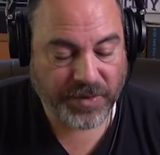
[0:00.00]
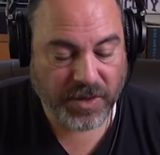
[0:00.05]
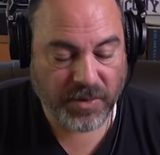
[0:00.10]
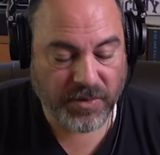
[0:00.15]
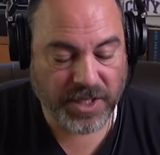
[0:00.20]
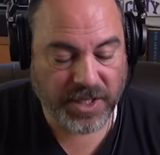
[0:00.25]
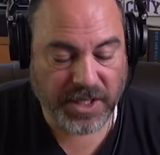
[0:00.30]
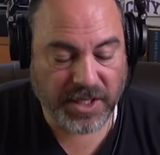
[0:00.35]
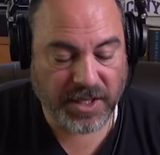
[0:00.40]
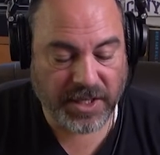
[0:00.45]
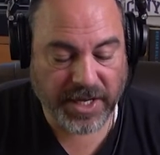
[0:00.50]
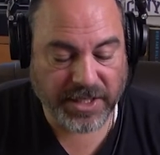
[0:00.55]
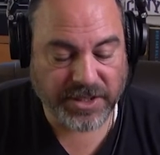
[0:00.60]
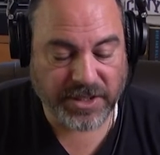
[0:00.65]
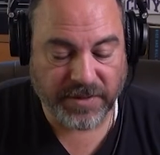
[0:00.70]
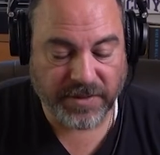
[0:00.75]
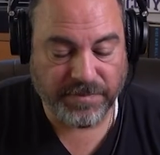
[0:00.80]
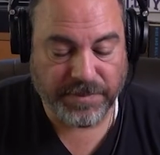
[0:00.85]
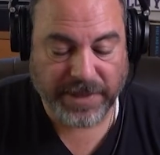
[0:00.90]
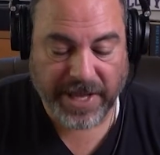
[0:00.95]
with a
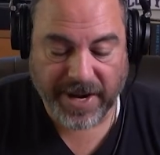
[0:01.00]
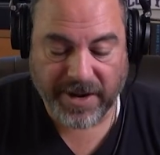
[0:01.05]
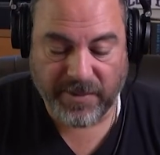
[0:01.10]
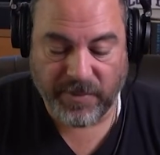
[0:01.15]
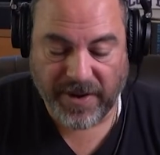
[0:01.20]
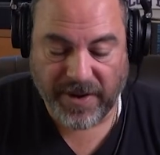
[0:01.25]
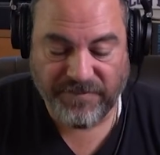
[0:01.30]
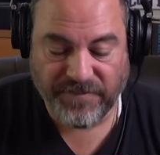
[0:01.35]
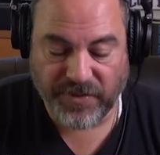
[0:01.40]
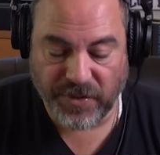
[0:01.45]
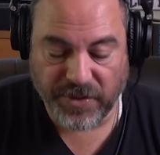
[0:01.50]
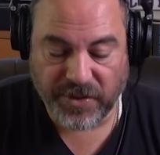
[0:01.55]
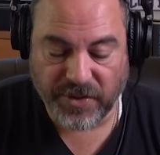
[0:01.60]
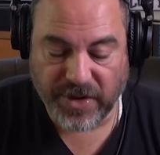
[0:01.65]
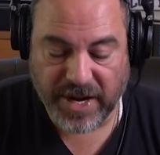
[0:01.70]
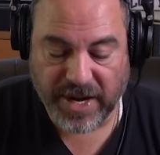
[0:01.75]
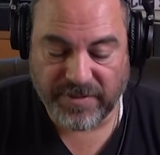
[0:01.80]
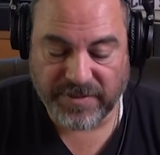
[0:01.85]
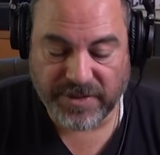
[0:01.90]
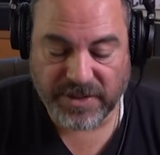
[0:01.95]
collection of black and white
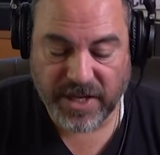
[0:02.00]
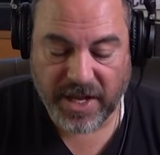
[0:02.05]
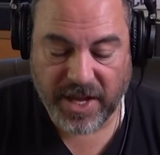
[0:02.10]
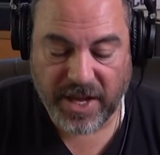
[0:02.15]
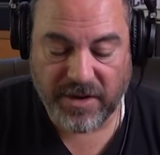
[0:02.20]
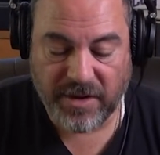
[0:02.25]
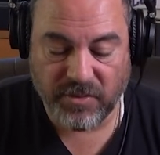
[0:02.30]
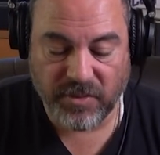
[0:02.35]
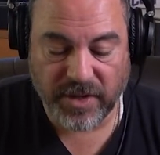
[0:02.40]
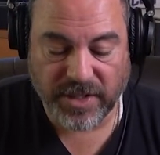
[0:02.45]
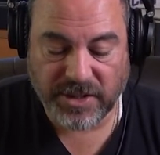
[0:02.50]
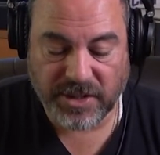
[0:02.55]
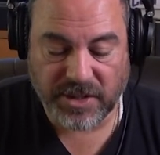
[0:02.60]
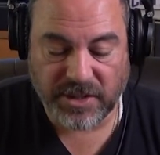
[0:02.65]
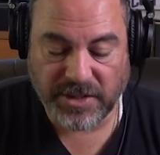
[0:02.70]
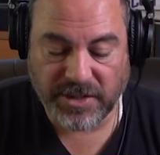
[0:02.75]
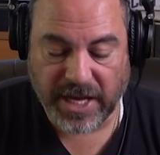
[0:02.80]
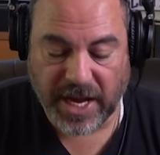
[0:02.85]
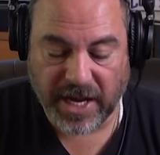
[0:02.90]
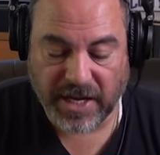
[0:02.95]
photographs and
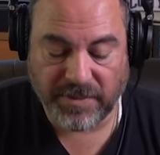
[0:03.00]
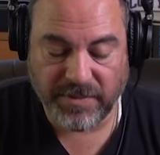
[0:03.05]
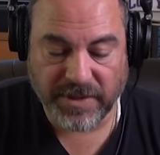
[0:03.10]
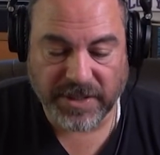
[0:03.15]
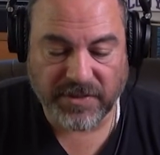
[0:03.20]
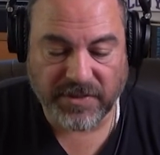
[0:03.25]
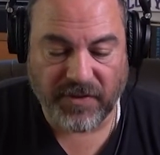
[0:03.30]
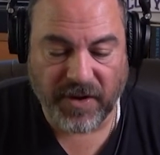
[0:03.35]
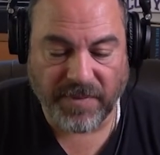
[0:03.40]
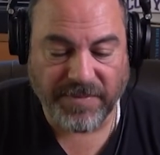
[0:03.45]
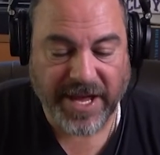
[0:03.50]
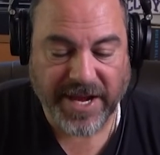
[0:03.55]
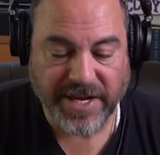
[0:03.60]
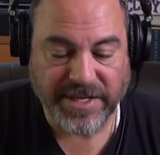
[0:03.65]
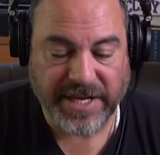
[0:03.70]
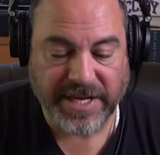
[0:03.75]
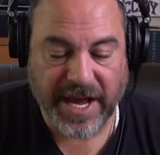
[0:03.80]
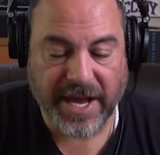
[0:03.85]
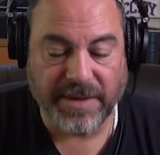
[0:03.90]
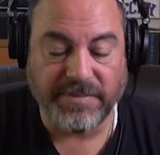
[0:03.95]
original documents from
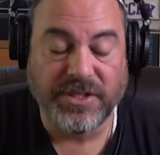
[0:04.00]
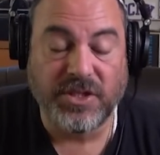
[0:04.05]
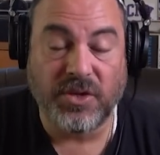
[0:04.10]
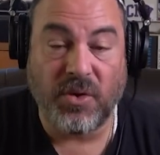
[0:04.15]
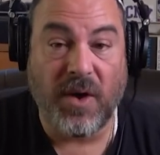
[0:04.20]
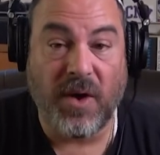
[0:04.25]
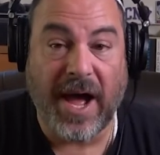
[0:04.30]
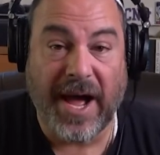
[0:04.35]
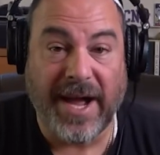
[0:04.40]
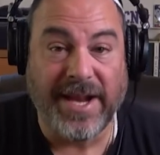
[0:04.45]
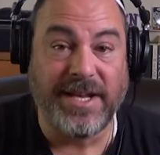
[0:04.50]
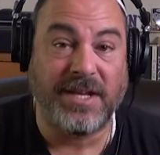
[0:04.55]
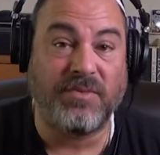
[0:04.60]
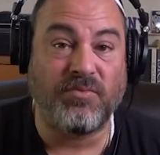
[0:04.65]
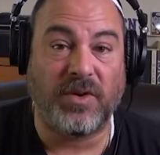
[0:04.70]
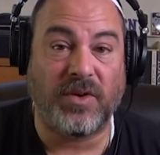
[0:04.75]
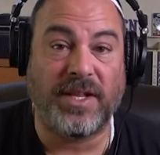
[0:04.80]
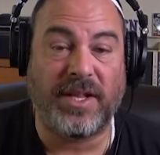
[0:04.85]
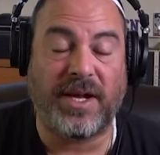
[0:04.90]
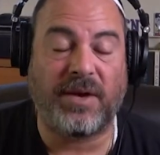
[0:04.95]
that time. So I
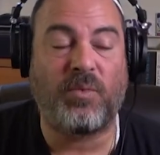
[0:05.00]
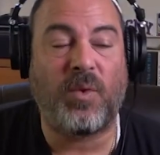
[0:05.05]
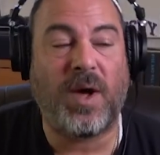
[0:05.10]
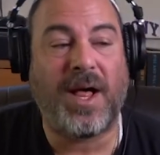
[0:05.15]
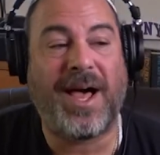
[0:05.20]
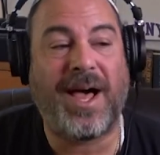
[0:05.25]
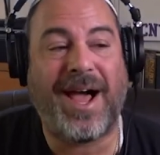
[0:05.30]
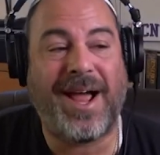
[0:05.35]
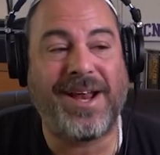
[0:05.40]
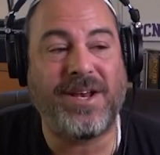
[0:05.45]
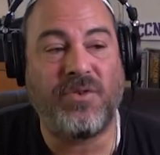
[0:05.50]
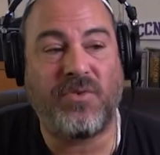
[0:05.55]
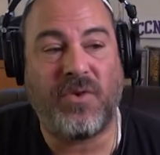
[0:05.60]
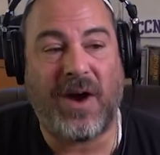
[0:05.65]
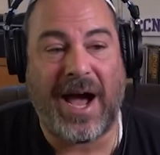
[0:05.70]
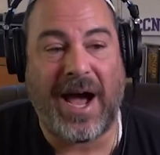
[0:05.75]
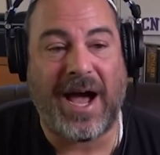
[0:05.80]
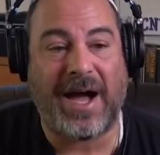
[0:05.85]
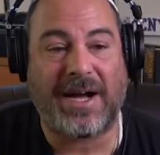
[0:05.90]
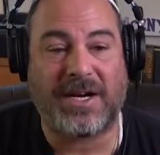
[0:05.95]
didn't realize, well, I knew
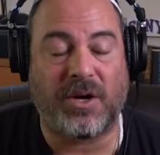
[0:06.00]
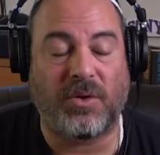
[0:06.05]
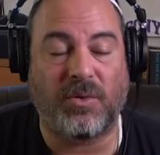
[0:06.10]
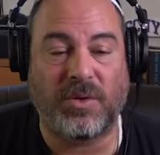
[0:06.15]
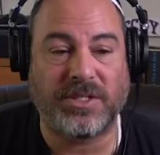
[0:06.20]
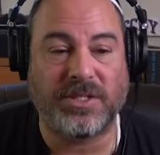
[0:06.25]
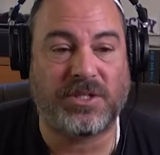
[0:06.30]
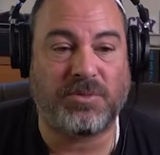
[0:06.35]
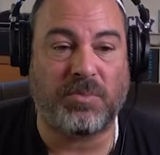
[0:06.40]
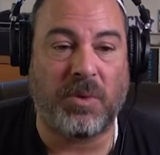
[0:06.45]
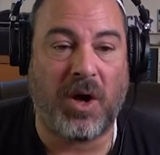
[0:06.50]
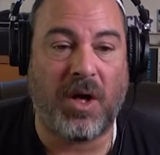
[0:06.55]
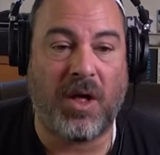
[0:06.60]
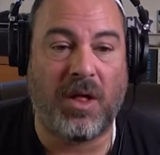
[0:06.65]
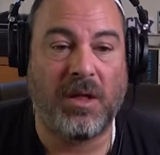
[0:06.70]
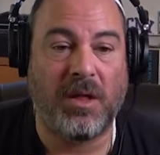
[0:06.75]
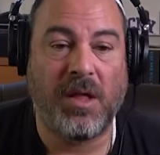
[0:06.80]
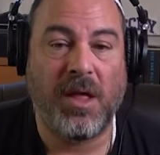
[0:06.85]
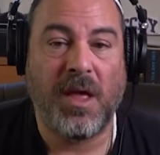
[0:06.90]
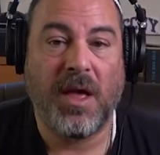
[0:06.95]
Akko was
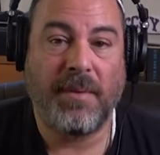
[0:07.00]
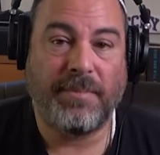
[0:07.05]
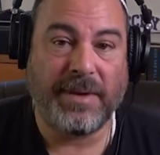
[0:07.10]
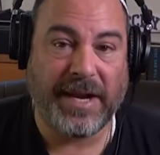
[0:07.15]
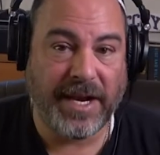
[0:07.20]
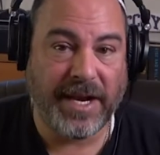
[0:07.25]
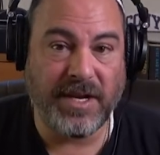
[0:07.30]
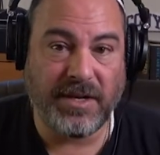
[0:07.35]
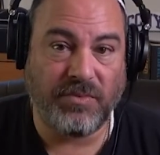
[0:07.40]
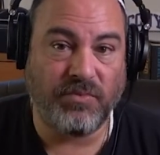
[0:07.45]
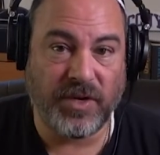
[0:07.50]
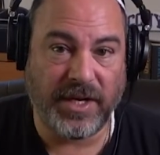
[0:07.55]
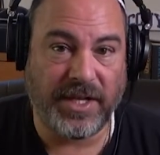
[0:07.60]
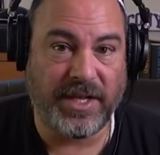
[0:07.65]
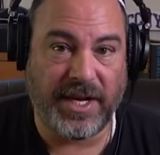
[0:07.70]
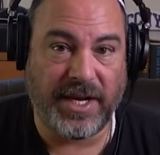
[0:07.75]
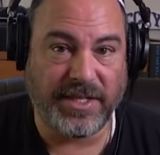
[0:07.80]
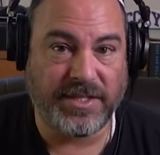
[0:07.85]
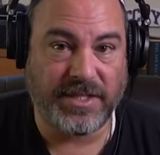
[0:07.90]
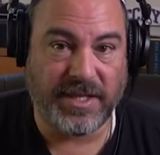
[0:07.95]
small, but I didn't
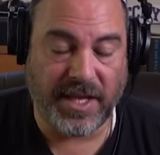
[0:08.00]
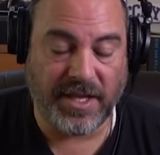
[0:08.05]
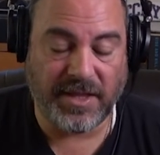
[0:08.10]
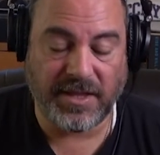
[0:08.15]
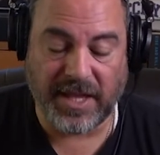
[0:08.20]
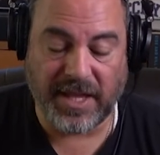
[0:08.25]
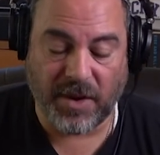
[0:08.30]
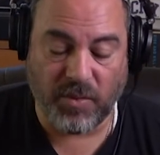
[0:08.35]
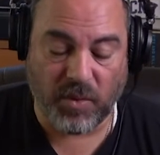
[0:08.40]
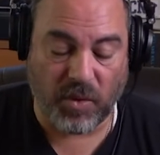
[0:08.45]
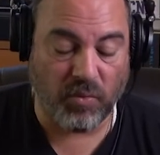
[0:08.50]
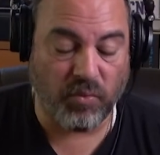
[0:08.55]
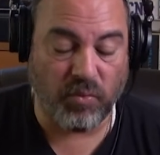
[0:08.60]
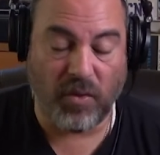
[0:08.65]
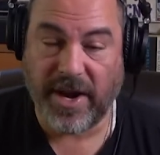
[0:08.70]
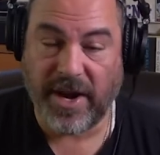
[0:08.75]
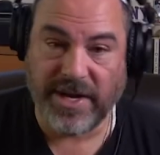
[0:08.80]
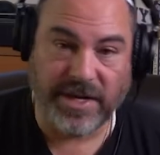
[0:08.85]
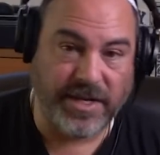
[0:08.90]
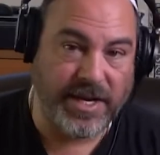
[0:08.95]
realize that they were
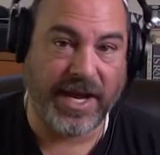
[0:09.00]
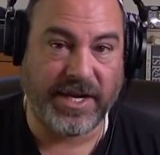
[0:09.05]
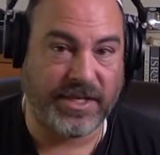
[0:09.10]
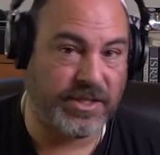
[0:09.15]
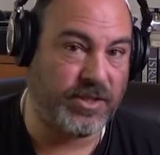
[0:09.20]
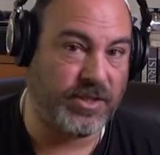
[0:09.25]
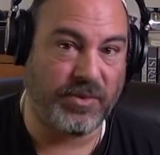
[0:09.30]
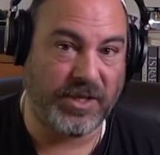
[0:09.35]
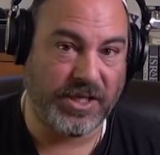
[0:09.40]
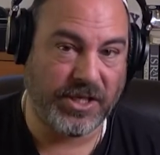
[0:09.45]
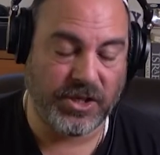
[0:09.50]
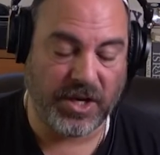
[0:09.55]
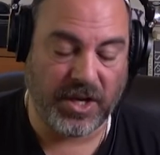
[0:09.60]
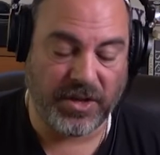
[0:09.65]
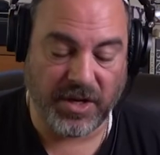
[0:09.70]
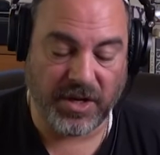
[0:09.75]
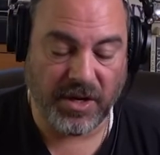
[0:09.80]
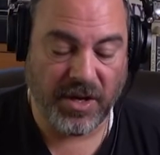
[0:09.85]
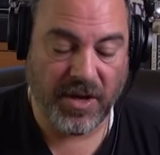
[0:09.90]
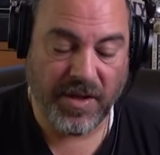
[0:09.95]
right next to each
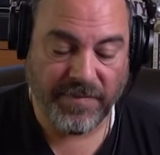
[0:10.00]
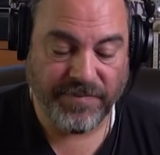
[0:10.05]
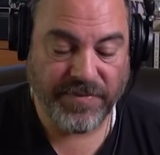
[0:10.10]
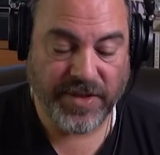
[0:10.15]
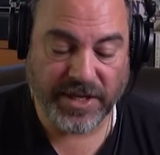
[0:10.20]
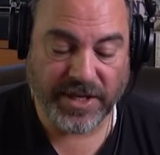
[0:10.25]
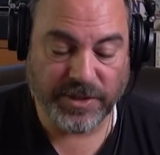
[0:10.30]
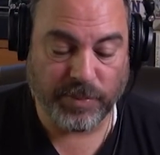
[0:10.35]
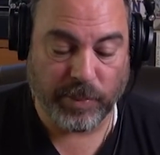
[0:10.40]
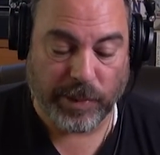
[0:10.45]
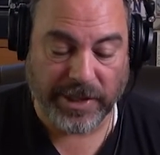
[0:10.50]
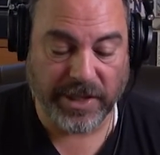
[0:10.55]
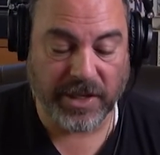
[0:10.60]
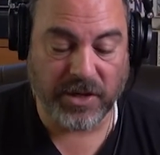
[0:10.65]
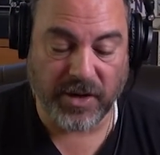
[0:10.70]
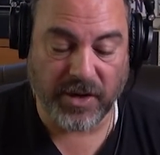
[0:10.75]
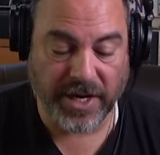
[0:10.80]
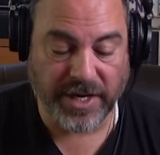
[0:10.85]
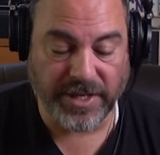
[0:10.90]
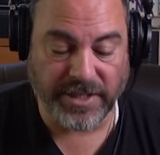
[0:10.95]
other. That's pretty
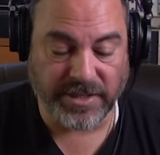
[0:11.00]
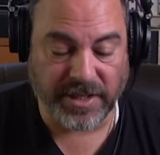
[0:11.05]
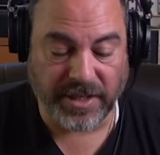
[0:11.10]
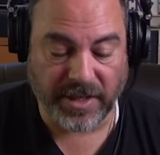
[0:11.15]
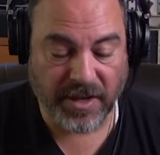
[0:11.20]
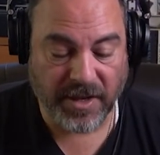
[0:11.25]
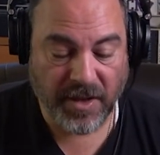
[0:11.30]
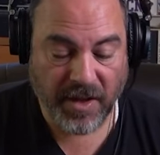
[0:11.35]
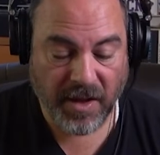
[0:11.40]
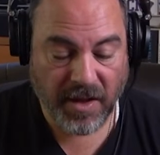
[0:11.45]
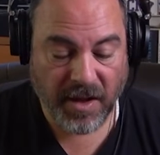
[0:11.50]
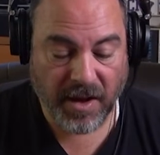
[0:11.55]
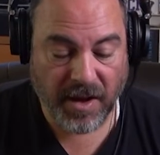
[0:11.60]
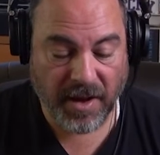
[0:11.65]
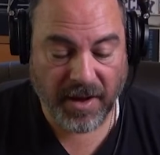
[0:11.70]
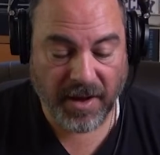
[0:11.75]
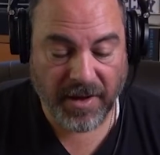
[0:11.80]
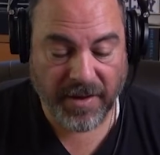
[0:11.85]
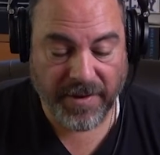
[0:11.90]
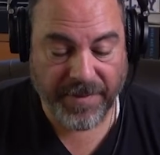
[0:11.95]
crazy.
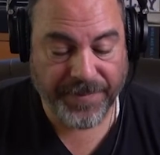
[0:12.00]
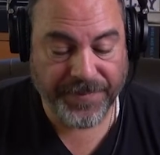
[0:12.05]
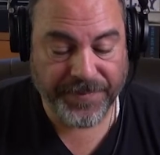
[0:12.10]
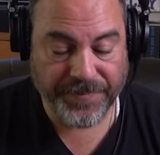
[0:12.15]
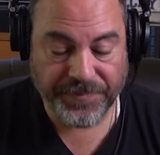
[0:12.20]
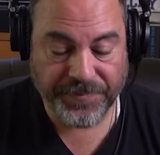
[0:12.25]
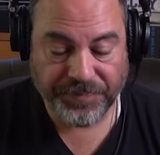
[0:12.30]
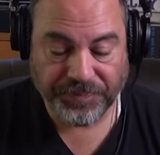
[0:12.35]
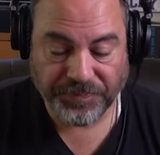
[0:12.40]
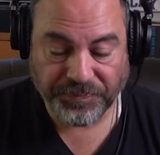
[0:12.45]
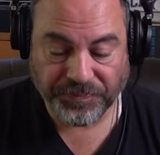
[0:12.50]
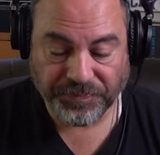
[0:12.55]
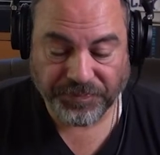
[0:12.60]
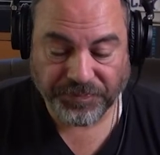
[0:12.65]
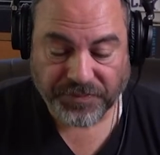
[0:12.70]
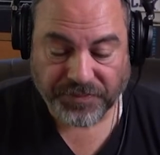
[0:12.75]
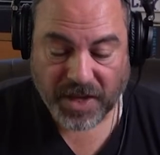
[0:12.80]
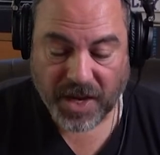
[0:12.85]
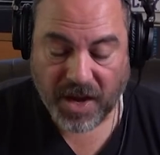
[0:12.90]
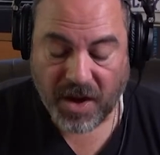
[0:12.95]

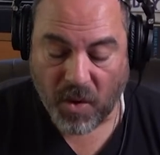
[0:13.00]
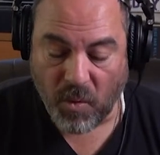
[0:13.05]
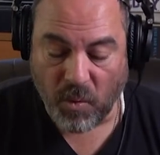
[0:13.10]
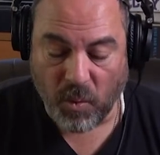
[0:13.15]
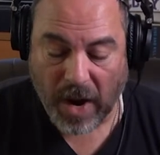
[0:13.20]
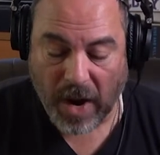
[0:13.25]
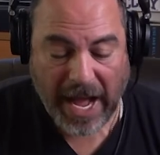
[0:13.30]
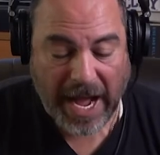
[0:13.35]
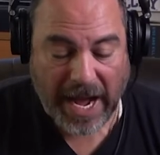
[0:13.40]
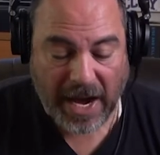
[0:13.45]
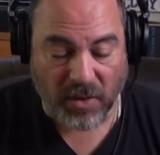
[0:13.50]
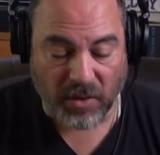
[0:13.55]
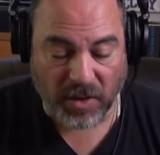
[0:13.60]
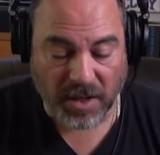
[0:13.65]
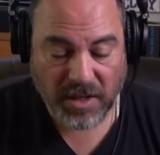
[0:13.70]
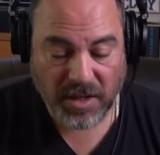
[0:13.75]
Wow.